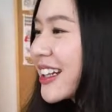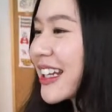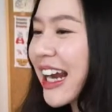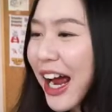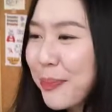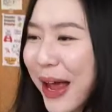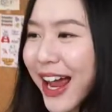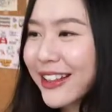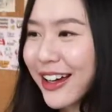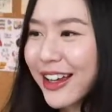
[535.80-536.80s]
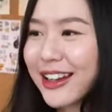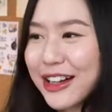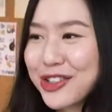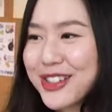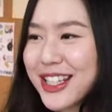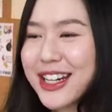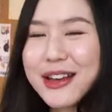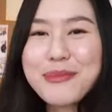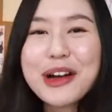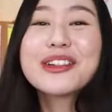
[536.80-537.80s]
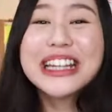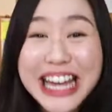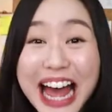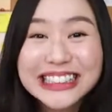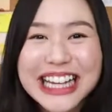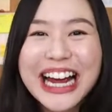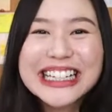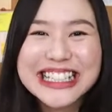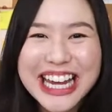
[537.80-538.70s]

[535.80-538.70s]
did I pay the electricity bill yes I